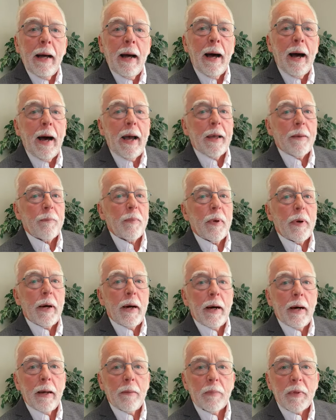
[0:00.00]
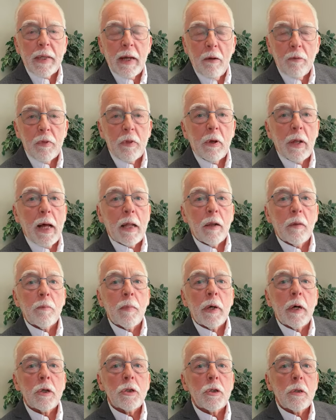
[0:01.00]
Hi, I'm Councillor Alan
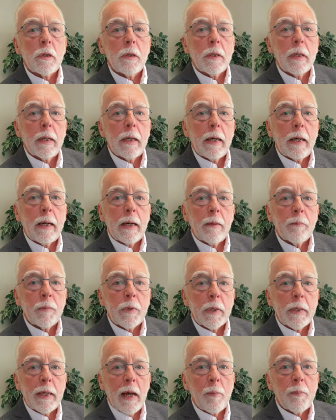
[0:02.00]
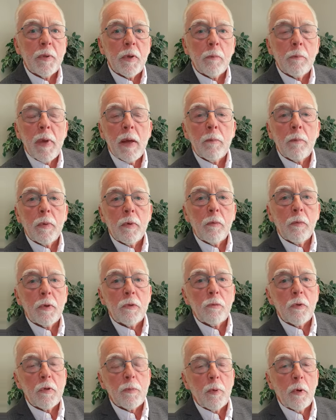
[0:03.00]
Marshall. I'm the Cabinet Member
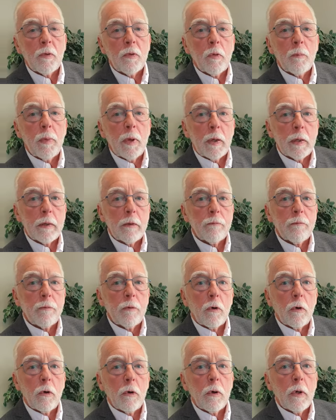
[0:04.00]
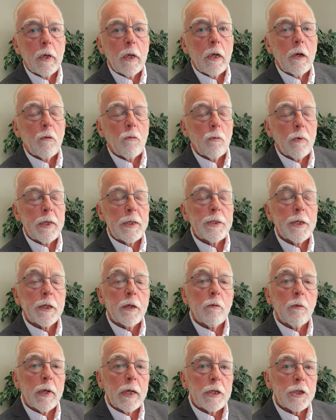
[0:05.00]
with responsibility for
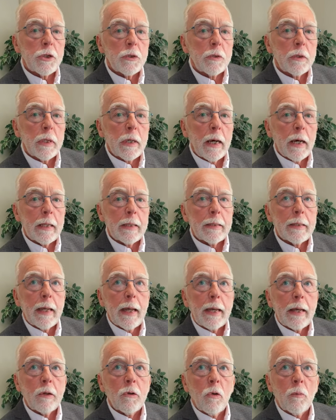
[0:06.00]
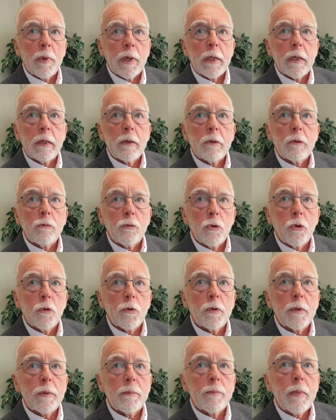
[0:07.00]
regeneration and economic
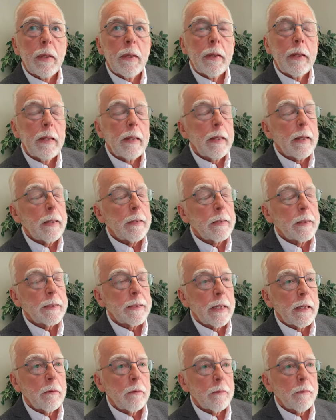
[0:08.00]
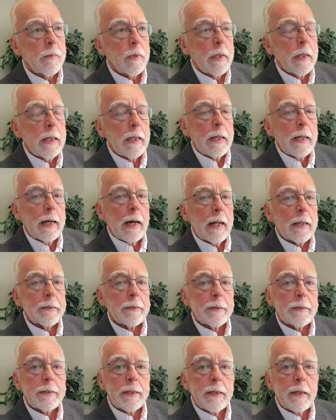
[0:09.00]
growth in the town. And
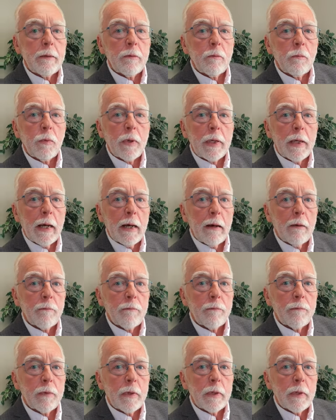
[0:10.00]
today we have